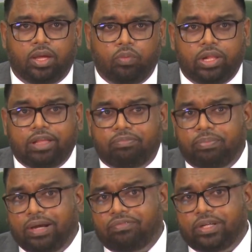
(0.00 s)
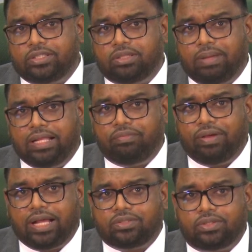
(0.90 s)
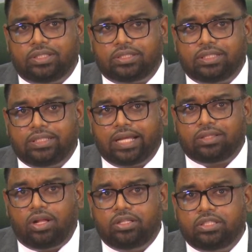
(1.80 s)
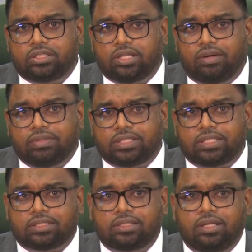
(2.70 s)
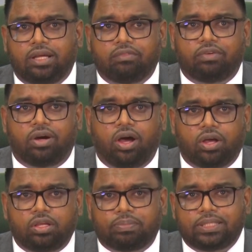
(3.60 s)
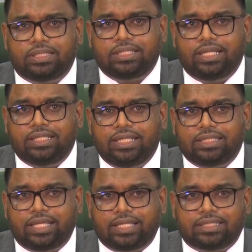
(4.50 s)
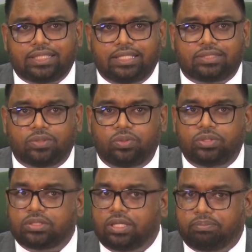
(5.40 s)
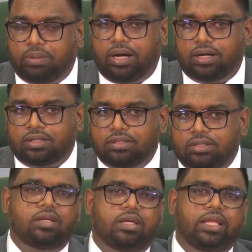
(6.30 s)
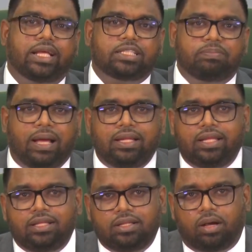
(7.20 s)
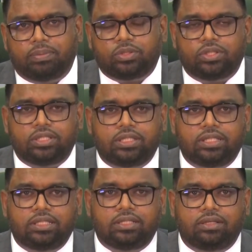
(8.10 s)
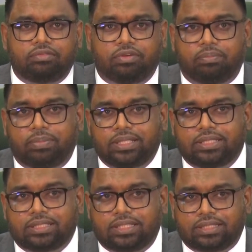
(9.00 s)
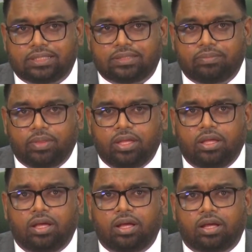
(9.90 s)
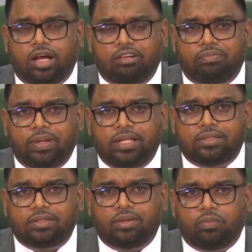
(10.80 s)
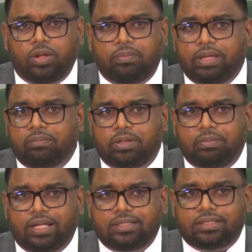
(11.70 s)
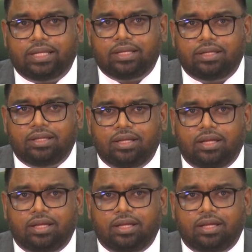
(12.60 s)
We'll give preference to manufacturers and technology services for occupancy in these estate zones and parks. In expanding the opportunity for businesses, government will be implementing